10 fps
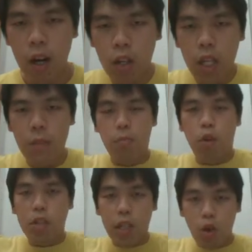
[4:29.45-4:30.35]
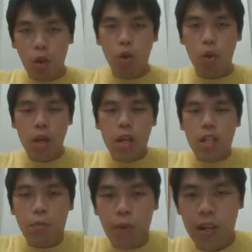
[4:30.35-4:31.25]
keep his body low,
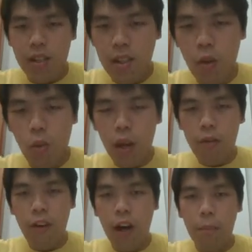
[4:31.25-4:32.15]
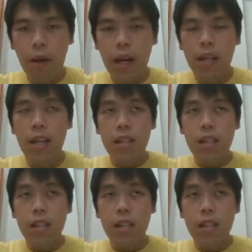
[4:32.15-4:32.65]
spread his leg wide far apart